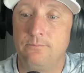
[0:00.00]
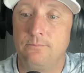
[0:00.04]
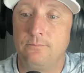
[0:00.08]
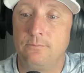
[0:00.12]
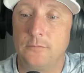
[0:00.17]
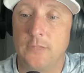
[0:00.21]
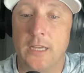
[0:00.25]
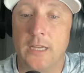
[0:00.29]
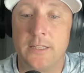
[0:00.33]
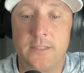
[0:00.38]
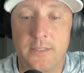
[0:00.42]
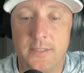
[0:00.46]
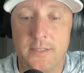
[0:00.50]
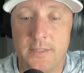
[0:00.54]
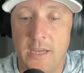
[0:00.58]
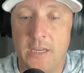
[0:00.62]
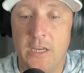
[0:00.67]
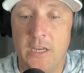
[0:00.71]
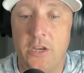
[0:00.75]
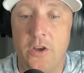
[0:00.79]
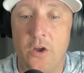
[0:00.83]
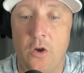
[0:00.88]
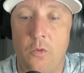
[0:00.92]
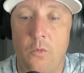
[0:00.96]
not to say
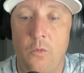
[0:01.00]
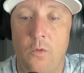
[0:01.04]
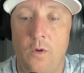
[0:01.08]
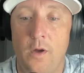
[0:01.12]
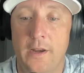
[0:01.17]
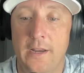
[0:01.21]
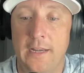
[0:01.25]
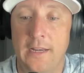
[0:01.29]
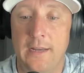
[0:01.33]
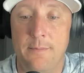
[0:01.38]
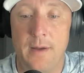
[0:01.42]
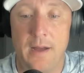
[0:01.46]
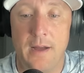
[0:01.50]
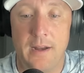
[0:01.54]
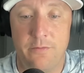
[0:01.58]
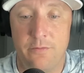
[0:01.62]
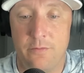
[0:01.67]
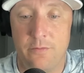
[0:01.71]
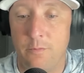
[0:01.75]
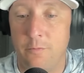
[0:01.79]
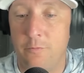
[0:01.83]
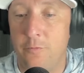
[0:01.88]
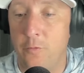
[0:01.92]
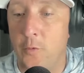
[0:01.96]
you don't want anybody
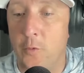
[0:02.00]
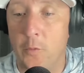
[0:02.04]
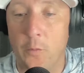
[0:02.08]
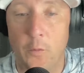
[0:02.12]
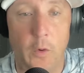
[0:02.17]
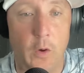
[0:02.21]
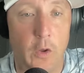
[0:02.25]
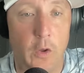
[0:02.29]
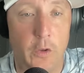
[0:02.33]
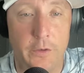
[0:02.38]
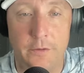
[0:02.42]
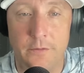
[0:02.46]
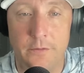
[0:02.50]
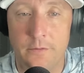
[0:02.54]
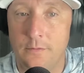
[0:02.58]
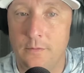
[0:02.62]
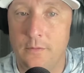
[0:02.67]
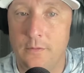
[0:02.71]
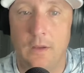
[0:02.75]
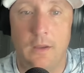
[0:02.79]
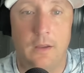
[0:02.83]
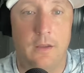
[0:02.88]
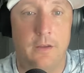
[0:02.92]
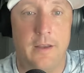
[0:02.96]
from Fort Walton,
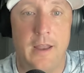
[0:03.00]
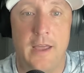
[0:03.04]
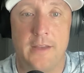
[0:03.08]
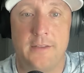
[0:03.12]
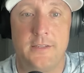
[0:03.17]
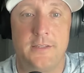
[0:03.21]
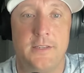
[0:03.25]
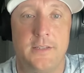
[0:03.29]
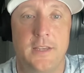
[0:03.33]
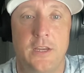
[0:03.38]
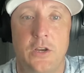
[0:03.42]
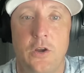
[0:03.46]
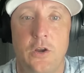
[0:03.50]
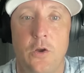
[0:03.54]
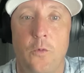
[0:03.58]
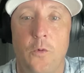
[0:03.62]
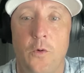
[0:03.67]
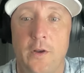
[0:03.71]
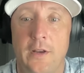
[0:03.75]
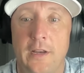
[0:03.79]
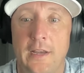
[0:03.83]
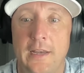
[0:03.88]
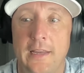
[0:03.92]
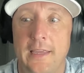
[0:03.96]
not to say you don't
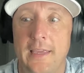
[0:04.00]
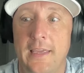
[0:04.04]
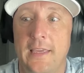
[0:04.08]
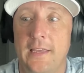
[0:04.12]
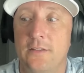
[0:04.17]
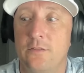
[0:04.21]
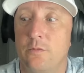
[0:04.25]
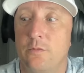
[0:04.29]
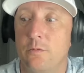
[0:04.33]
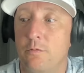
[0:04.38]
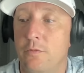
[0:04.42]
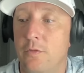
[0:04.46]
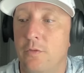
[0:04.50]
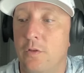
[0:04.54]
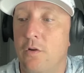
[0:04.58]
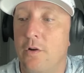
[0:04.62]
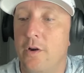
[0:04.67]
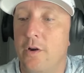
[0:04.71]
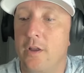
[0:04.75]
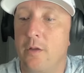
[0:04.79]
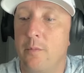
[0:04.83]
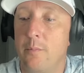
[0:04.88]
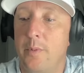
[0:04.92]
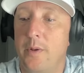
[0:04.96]
want any kids from
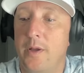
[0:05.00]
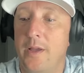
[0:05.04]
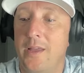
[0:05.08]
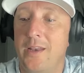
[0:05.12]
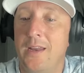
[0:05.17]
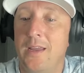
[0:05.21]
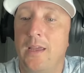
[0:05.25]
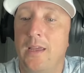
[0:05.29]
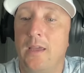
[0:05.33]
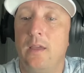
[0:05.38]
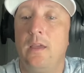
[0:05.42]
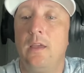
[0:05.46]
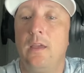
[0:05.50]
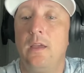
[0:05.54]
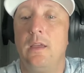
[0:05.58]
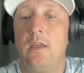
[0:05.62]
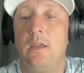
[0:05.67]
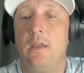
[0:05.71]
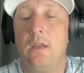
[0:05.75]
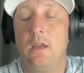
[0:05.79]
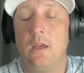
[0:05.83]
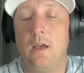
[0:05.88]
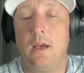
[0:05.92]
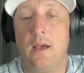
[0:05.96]
Florida, but
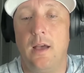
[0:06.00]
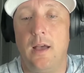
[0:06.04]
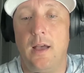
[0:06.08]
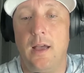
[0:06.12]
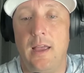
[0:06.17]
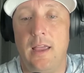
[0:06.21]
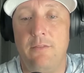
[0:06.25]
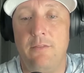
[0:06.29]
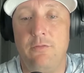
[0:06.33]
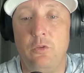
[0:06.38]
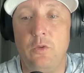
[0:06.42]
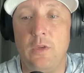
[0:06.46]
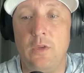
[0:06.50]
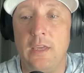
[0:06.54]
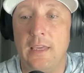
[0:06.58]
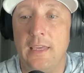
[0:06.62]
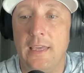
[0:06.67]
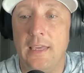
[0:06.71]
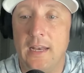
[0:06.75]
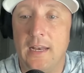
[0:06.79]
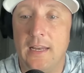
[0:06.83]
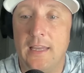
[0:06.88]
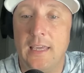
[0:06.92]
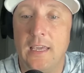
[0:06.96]
if you can
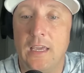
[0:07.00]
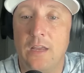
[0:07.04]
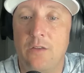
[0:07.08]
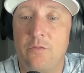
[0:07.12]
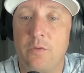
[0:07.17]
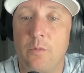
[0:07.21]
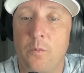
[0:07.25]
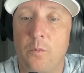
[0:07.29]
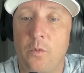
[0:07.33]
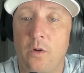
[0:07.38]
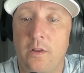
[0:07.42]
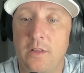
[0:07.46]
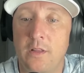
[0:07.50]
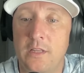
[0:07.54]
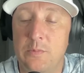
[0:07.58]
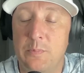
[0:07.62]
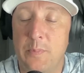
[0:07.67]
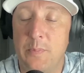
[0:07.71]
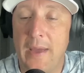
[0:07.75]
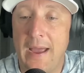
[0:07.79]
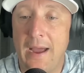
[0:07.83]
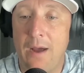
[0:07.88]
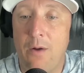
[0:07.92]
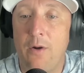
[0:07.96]
get a kid from one of these
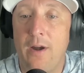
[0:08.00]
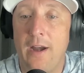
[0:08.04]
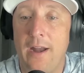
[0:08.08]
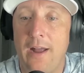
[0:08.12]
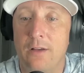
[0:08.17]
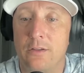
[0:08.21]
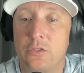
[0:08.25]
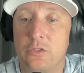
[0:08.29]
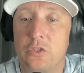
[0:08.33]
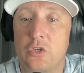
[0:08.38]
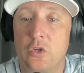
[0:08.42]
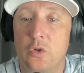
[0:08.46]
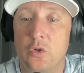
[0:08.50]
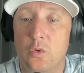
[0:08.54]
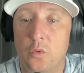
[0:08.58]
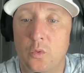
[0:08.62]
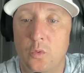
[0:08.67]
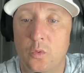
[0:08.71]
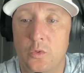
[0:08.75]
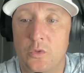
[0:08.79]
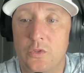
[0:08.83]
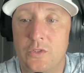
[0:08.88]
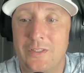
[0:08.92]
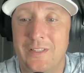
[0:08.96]
powerhouse
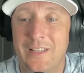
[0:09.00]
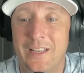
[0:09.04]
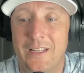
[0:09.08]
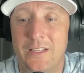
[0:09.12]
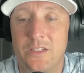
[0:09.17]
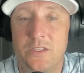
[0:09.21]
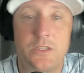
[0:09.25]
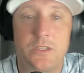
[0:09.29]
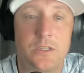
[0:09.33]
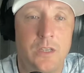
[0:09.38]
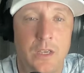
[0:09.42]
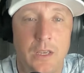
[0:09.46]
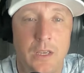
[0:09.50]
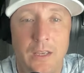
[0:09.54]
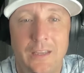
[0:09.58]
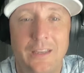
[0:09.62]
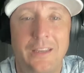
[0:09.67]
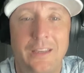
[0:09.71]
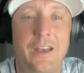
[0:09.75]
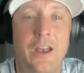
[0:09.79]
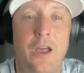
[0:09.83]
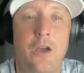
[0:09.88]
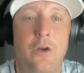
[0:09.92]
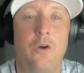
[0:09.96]
schools that's,
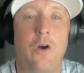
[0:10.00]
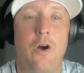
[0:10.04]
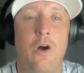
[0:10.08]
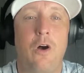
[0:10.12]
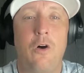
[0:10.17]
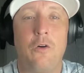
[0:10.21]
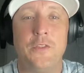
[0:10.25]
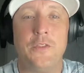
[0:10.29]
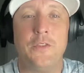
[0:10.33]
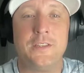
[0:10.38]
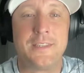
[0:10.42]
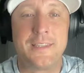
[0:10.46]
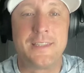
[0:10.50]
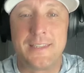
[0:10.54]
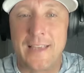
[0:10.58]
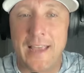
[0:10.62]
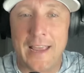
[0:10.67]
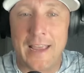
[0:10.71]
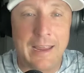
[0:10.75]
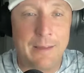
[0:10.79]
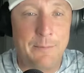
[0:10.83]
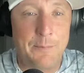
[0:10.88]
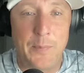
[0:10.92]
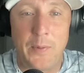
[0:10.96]
on the
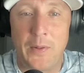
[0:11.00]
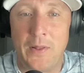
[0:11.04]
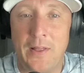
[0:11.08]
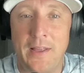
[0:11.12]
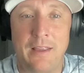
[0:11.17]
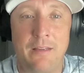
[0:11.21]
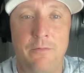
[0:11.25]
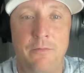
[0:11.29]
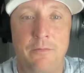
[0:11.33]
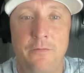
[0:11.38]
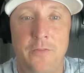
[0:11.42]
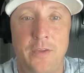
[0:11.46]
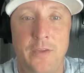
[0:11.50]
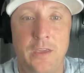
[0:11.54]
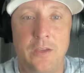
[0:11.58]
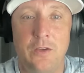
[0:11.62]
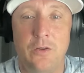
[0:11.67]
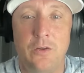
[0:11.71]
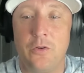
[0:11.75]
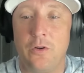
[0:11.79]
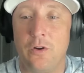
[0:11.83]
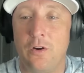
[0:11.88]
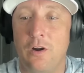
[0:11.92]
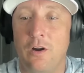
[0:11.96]
same playing
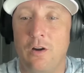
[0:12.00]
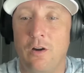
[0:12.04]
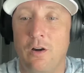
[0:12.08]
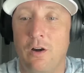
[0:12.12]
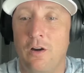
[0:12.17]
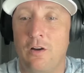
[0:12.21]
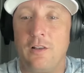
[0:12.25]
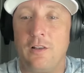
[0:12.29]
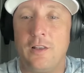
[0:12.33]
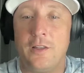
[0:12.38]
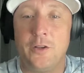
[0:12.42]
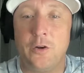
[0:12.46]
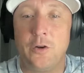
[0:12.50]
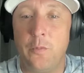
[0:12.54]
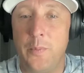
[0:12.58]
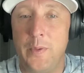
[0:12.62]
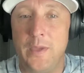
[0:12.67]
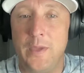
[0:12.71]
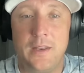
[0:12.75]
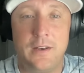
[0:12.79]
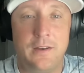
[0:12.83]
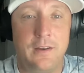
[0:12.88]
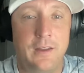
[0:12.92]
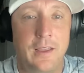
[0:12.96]
field or a little
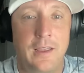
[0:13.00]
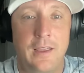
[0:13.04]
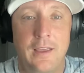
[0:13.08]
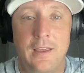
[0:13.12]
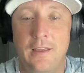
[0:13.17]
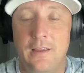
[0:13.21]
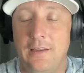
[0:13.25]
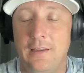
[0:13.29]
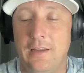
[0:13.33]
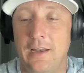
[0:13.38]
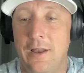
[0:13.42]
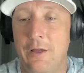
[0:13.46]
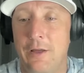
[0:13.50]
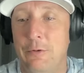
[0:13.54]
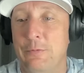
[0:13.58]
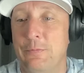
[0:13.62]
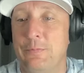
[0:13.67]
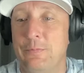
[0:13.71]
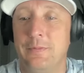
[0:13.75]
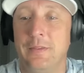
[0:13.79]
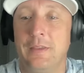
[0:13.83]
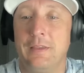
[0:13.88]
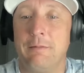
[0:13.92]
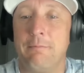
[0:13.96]
bit,
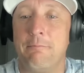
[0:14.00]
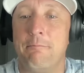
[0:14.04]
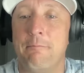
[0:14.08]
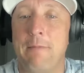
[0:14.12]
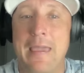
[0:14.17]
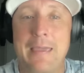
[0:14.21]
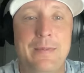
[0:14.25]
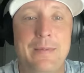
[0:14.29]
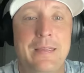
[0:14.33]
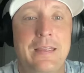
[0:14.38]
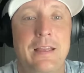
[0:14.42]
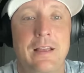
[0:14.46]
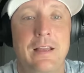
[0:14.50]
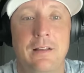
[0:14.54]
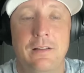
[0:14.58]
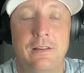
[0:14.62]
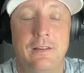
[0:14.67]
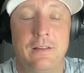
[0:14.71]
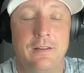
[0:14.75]
maybe